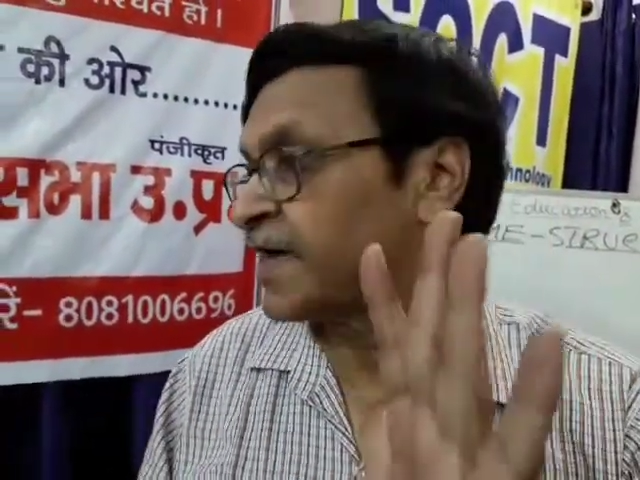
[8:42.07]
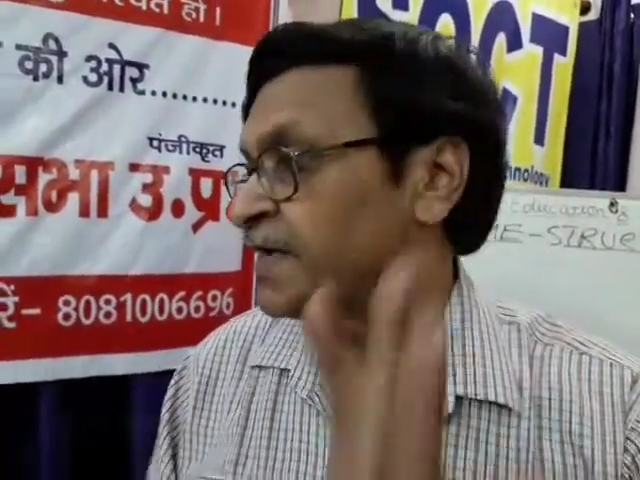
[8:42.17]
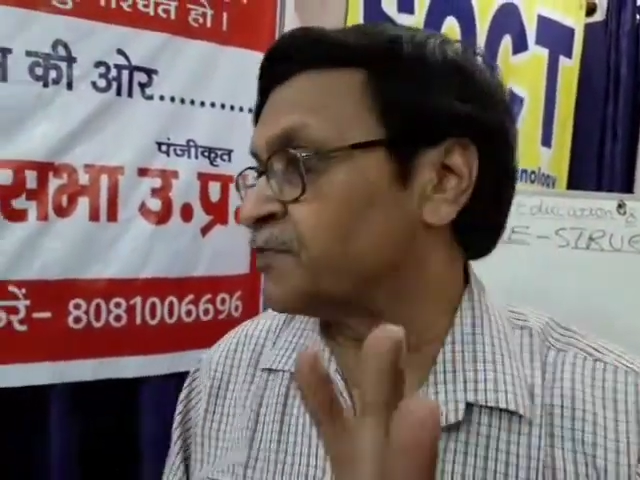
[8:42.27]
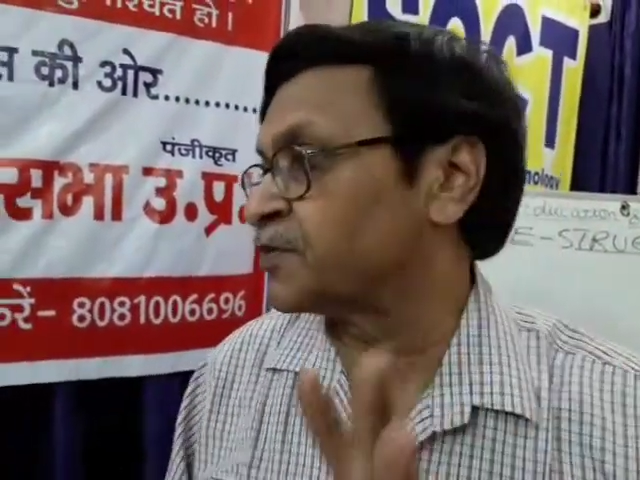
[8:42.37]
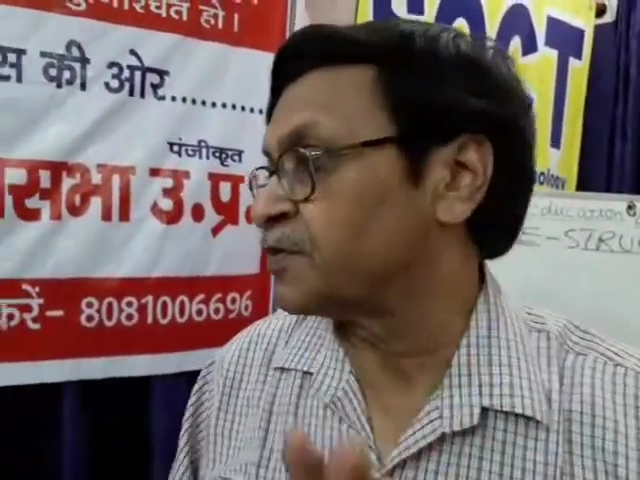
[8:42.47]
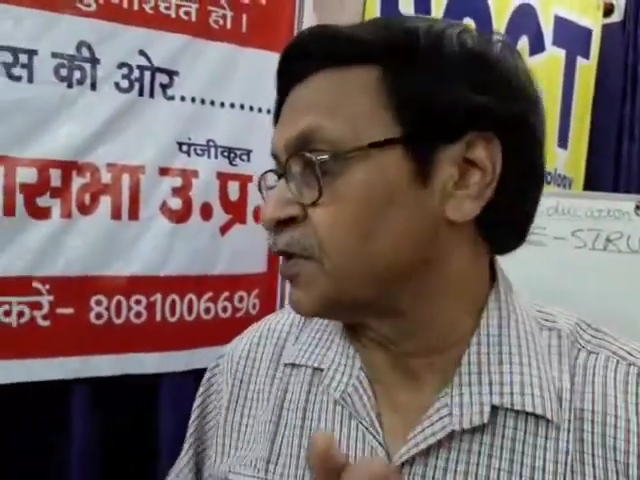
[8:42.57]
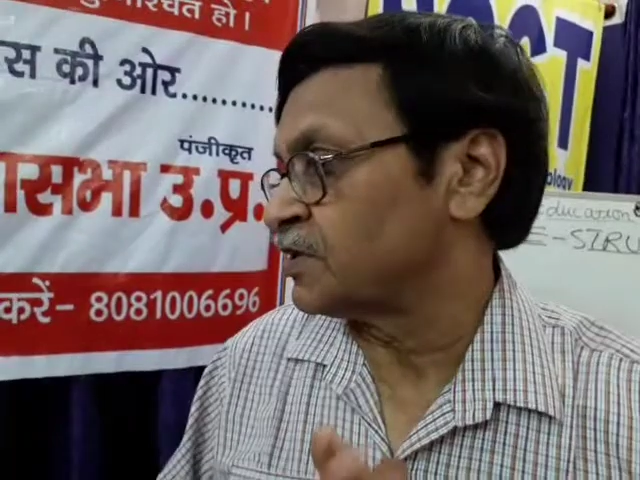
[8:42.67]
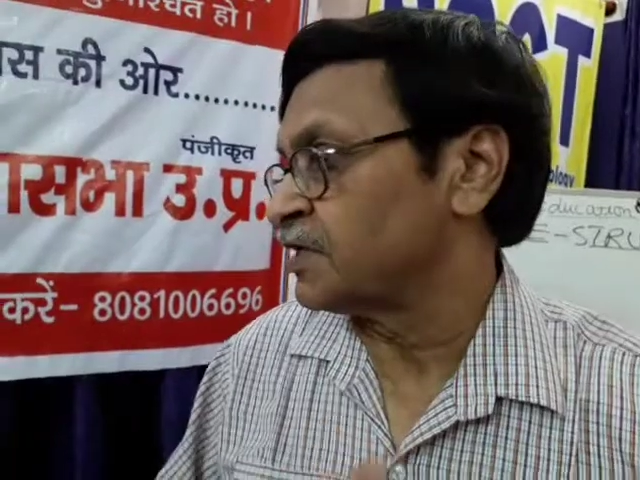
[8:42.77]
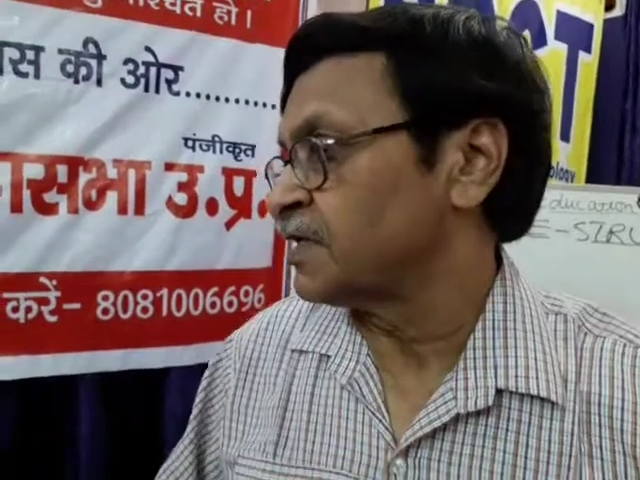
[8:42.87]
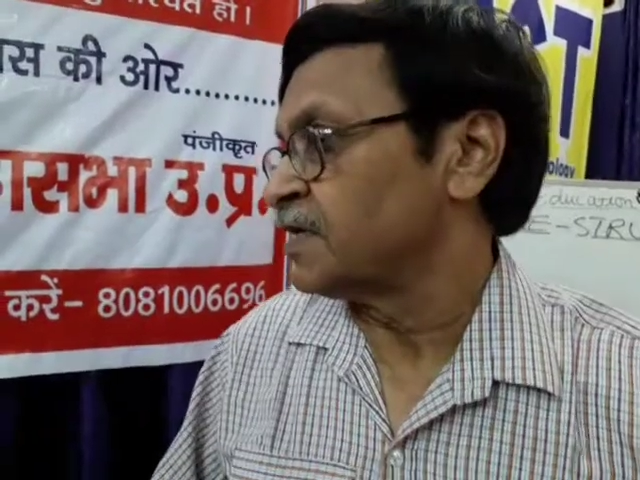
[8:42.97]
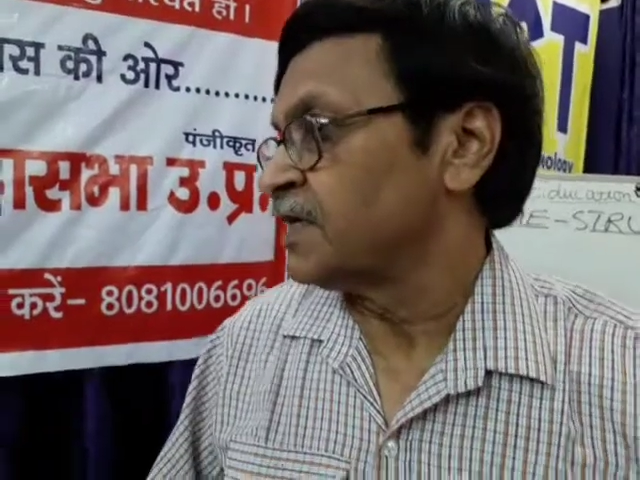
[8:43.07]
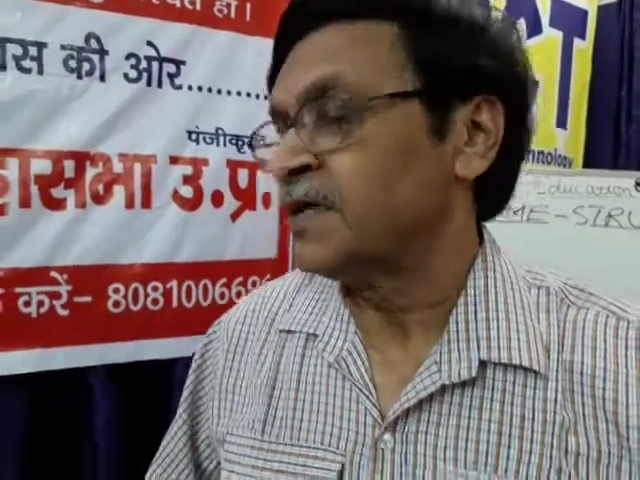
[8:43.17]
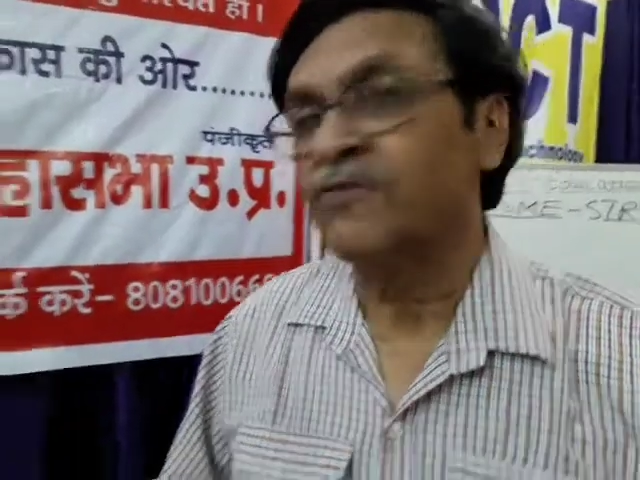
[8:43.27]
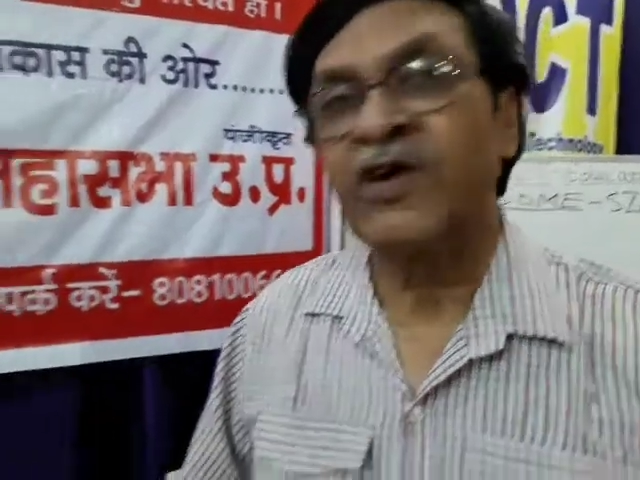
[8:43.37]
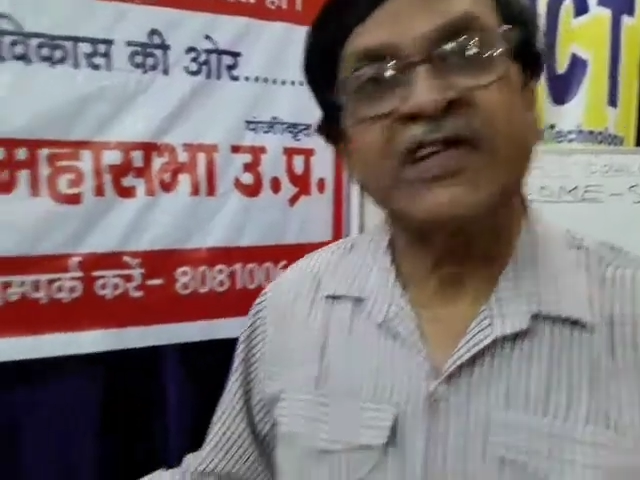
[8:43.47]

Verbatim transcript: types. For